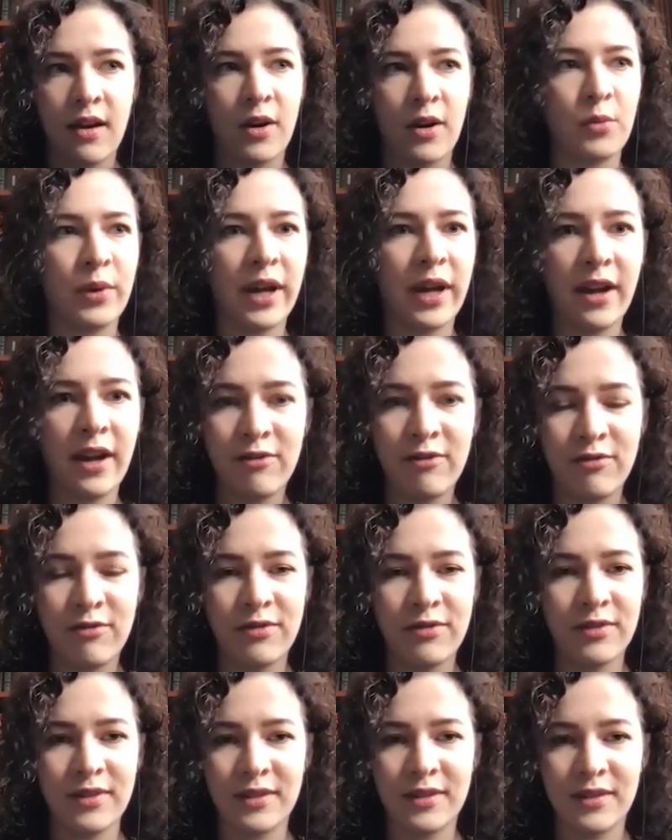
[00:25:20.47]
Uh, we have
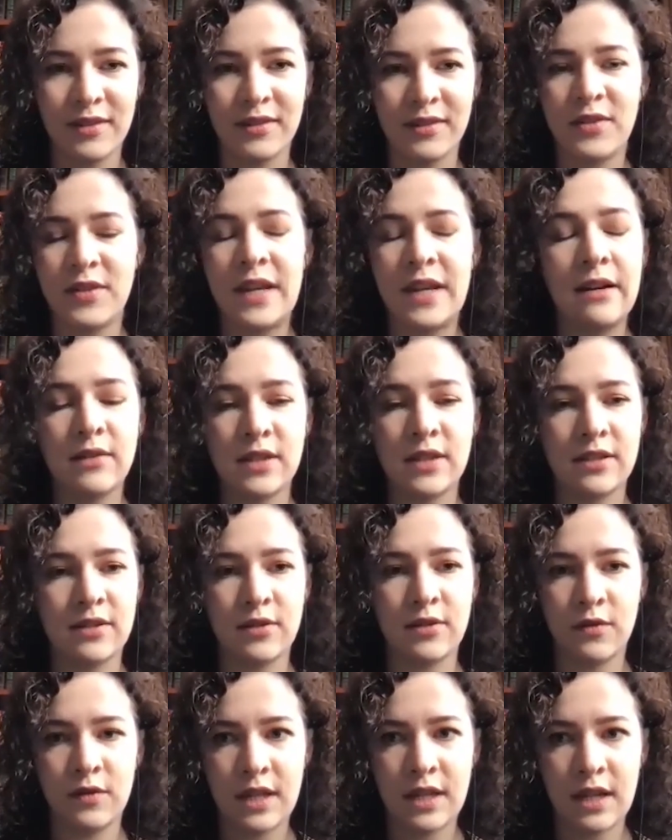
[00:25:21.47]
uh,
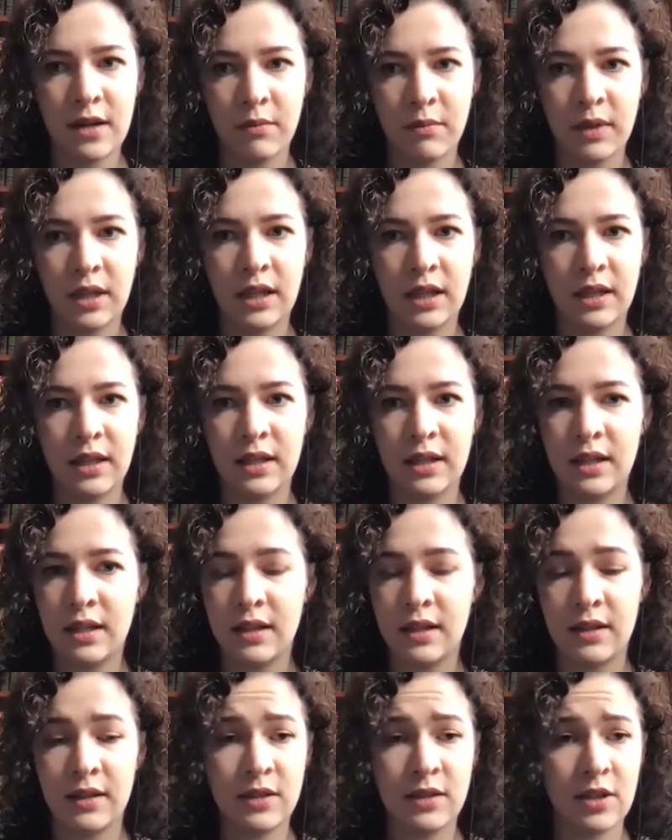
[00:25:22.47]
thousands of them in
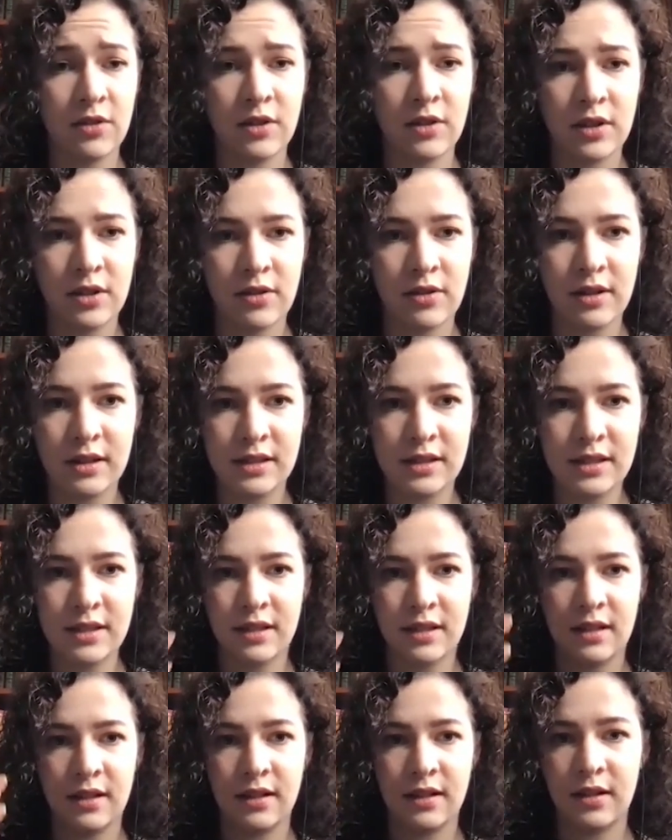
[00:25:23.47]
uh, territories
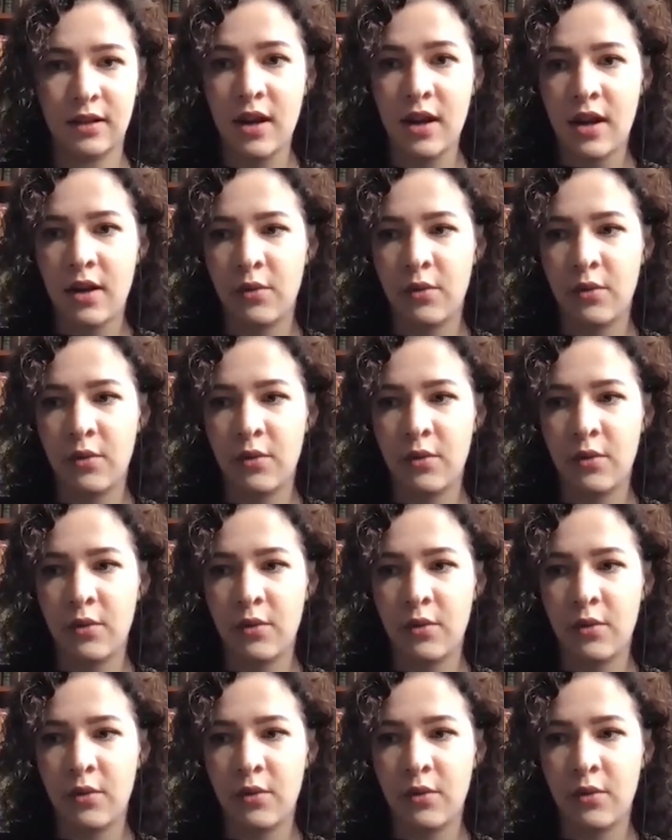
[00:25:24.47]
uh,